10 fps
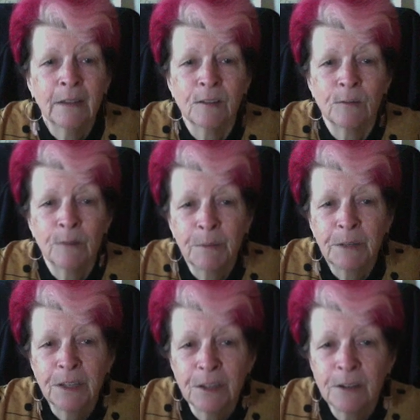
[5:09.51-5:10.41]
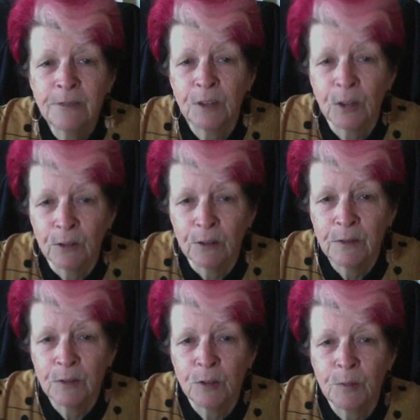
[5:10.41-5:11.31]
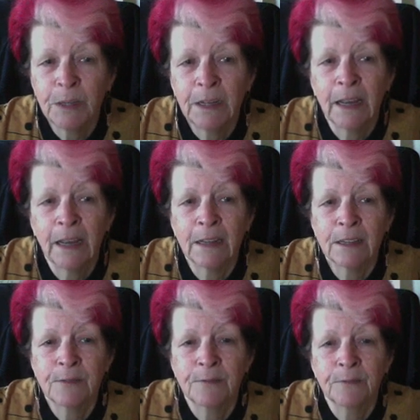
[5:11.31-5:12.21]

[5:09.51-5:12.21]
the repetition of curves could be enhanced